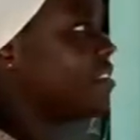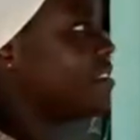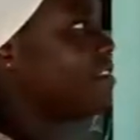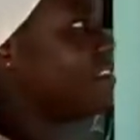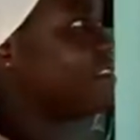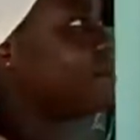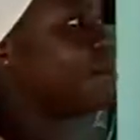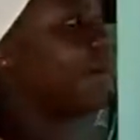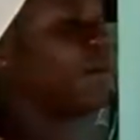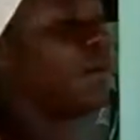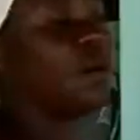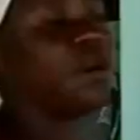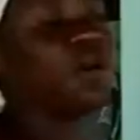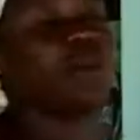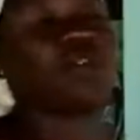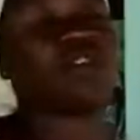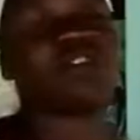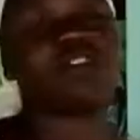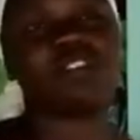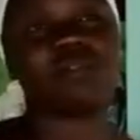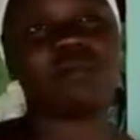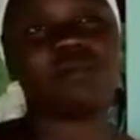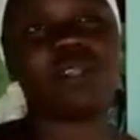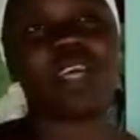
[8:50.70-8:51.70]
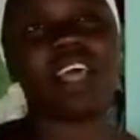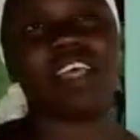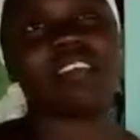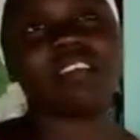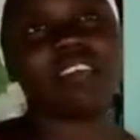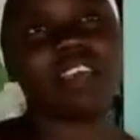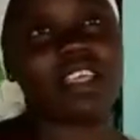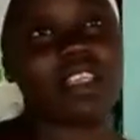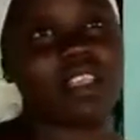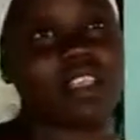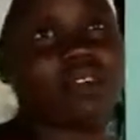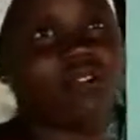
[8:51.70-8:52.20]
simple, I
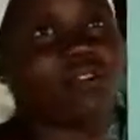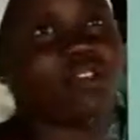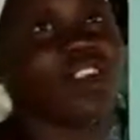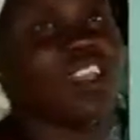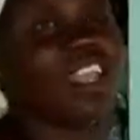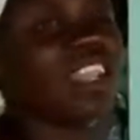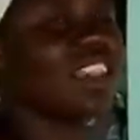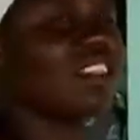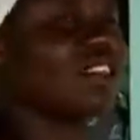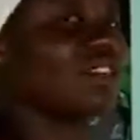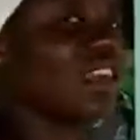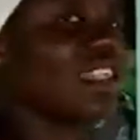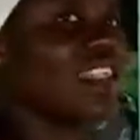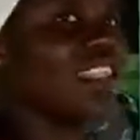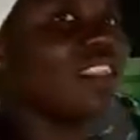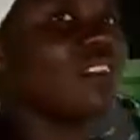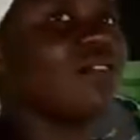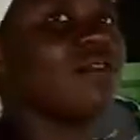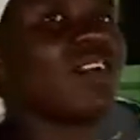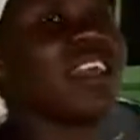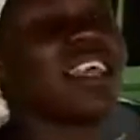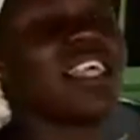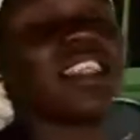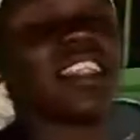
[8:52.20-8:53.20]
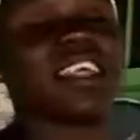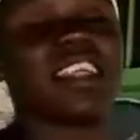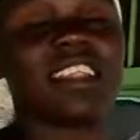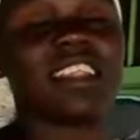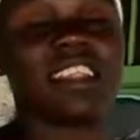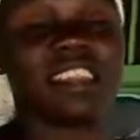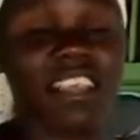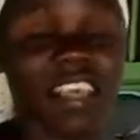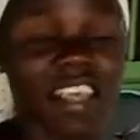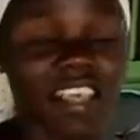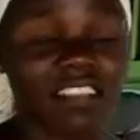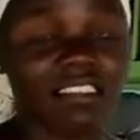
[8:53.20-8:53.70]
say if you need to identify the
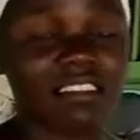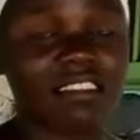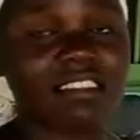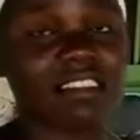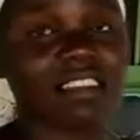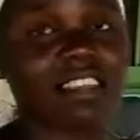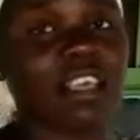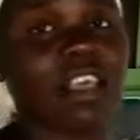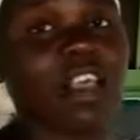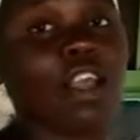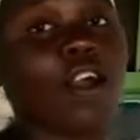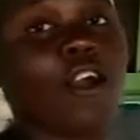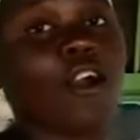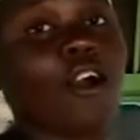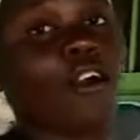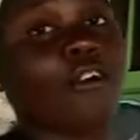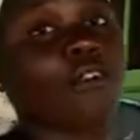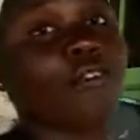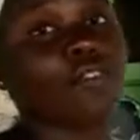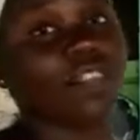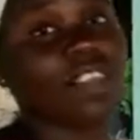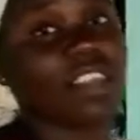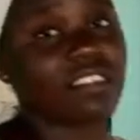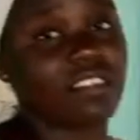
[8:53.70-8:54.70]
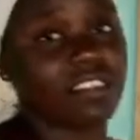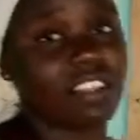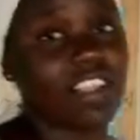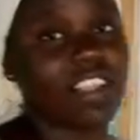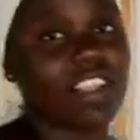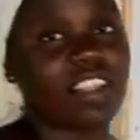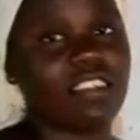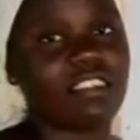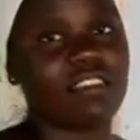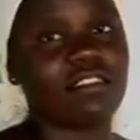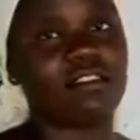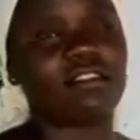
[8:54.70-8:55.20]
tense of the
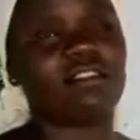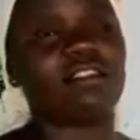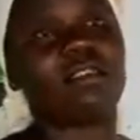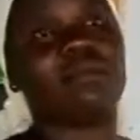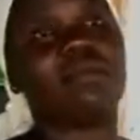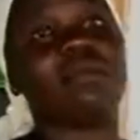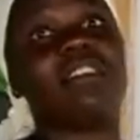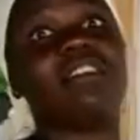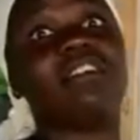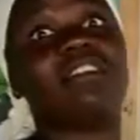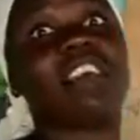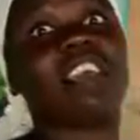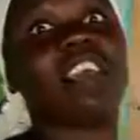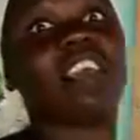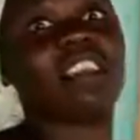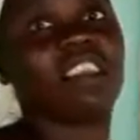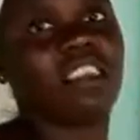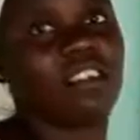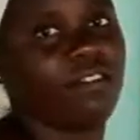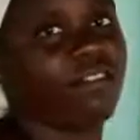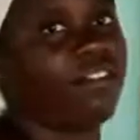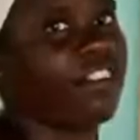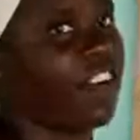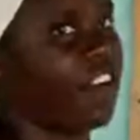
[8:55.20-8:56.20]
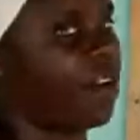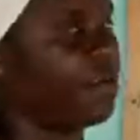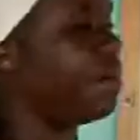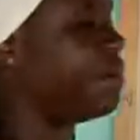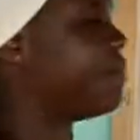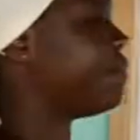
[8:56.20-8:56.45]
sentence, you simply check the verb.